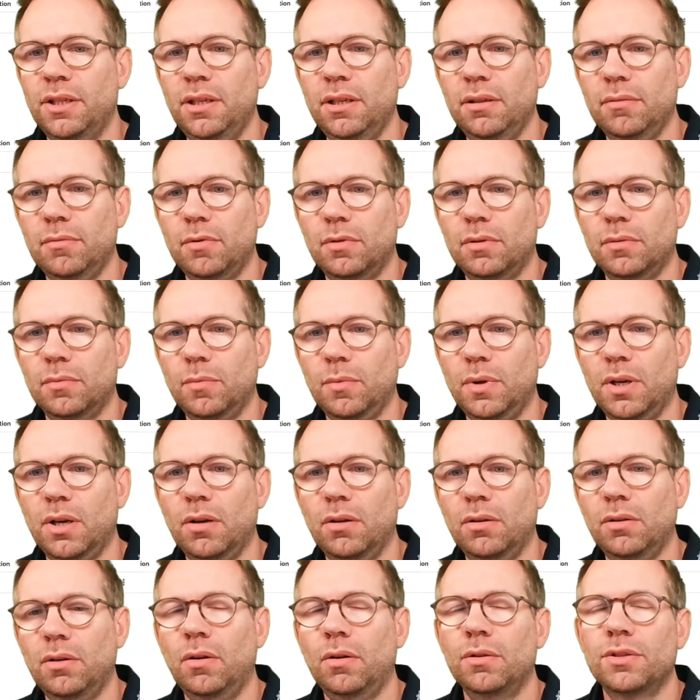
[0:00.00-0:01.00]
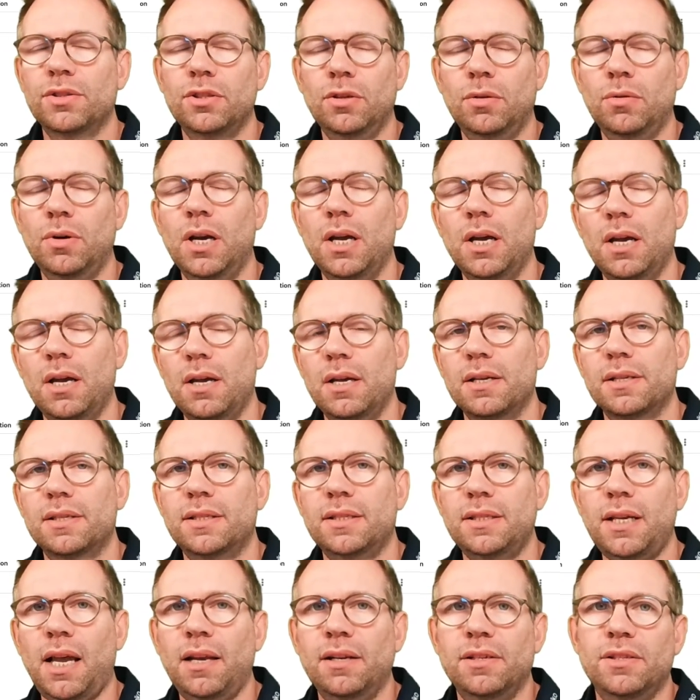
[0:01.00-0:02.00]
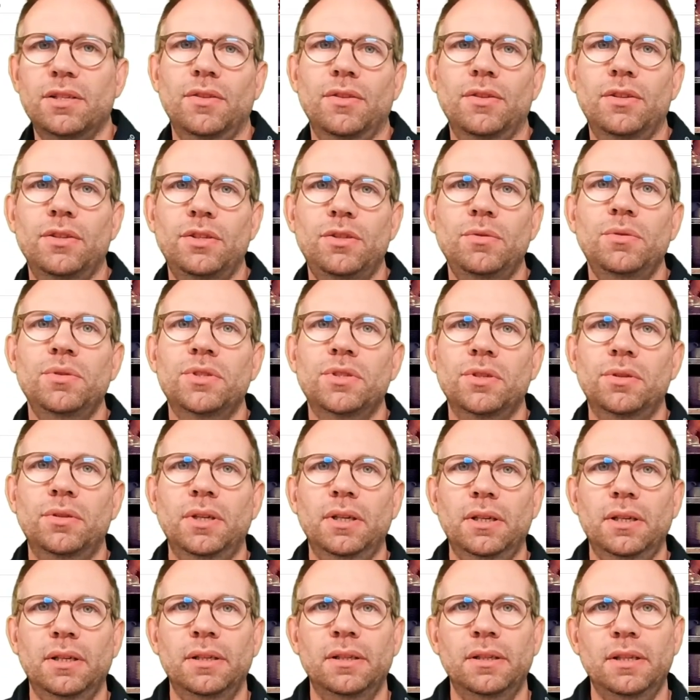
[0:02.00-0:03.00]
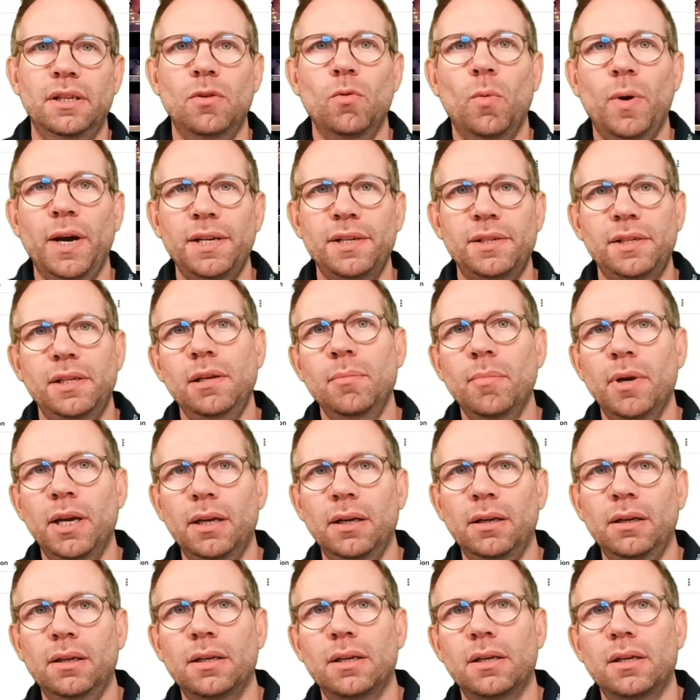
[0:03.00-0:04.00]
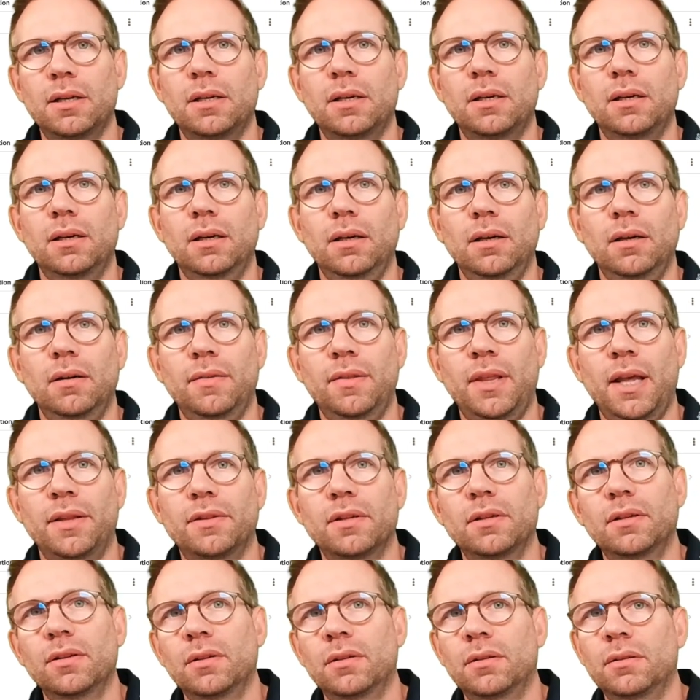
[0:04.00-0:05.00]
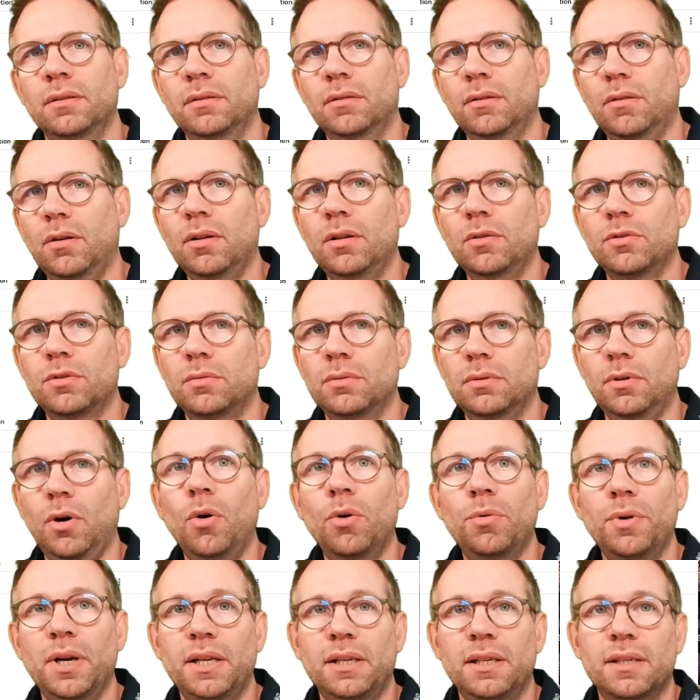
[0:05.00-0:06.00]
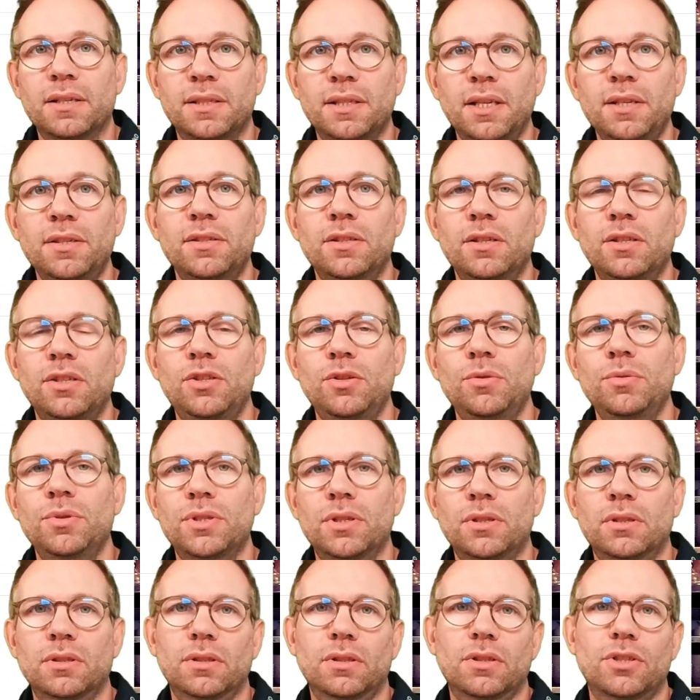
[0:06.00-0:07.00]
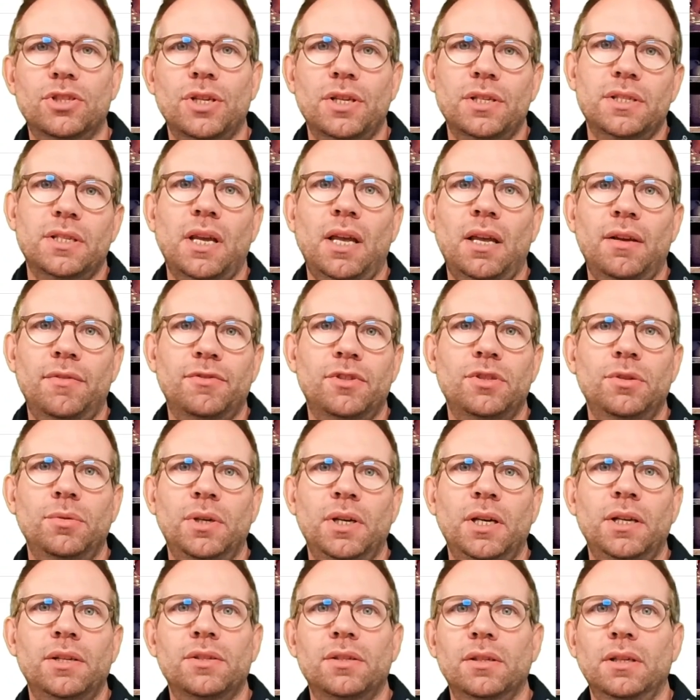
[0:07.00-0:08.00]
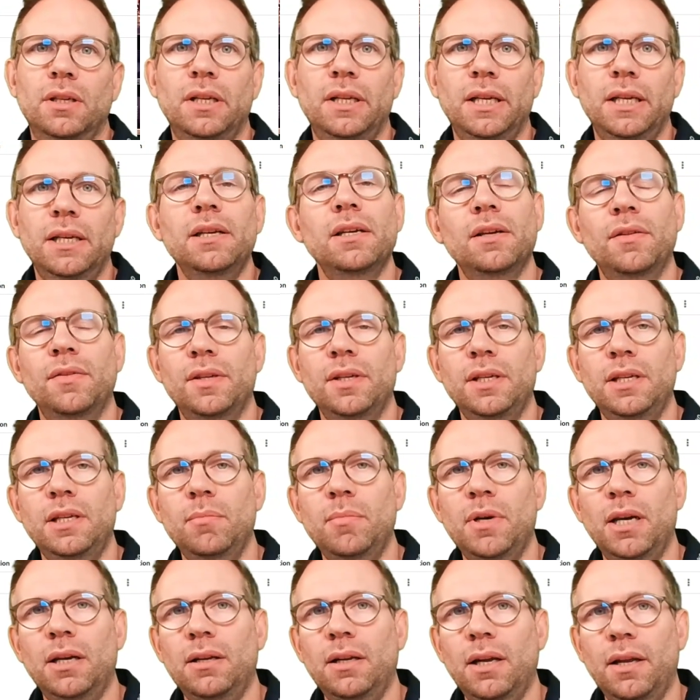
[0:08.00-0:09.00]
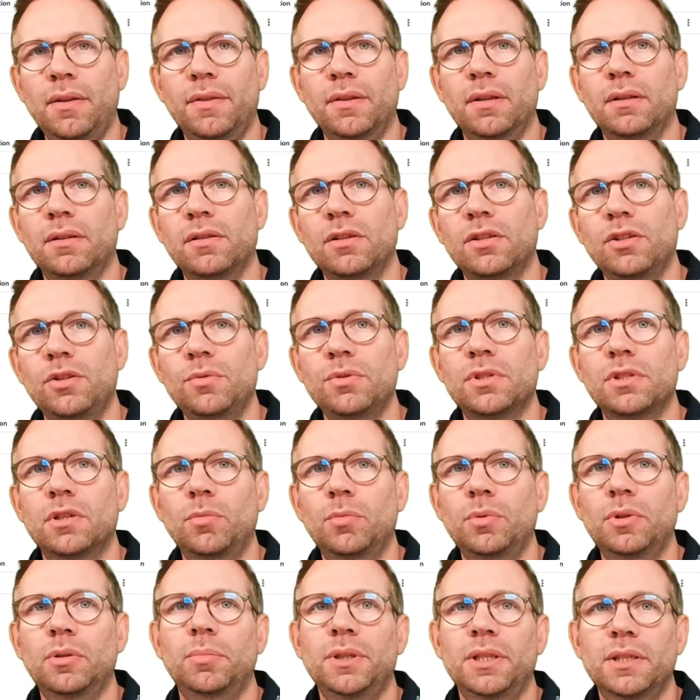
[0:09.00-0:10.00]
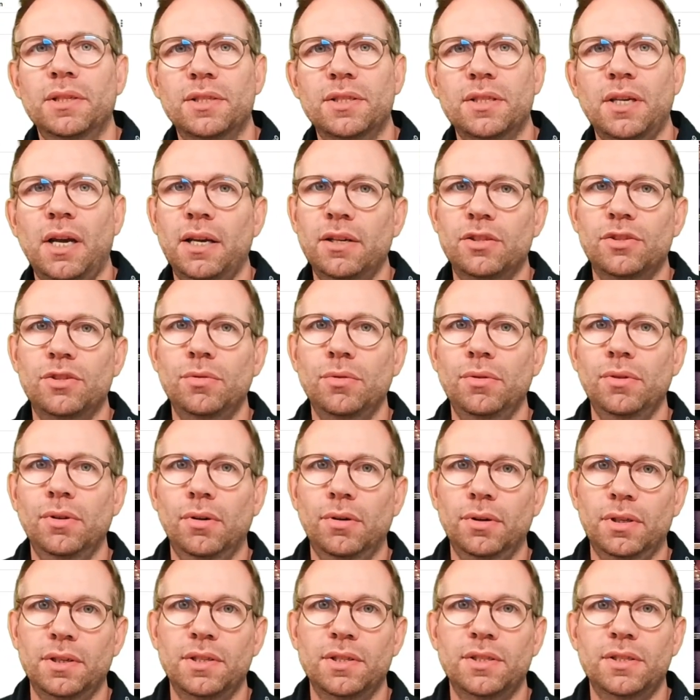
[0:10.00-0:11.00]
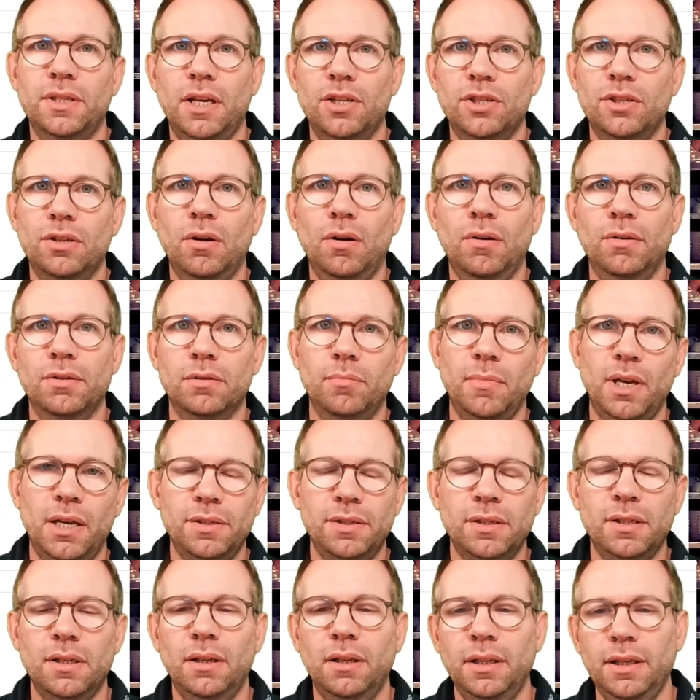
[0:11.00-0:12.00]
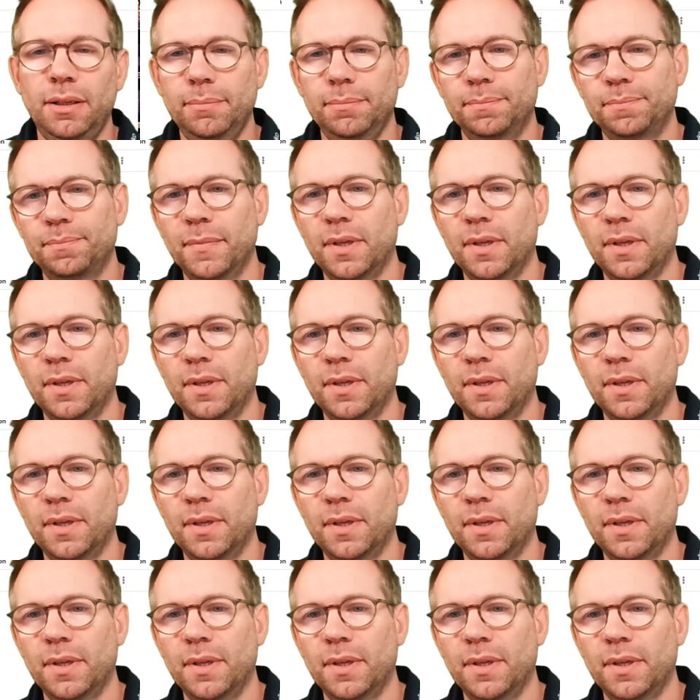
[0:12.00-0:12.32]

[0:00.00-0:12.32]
You can also send the user an invite email that an already existing user just have to hit a link in the email, and then the user will be assigned to the organization automatically.